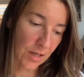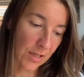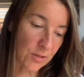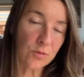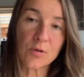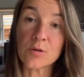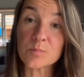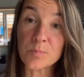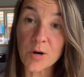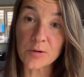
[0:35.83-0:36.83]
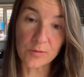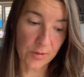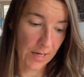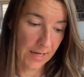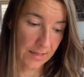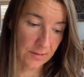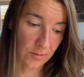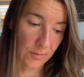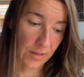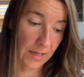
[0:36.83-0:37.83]
a tool called Procreate
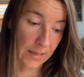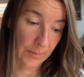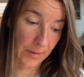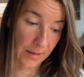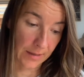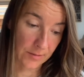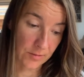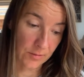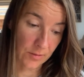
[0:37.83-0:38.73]
on my iPad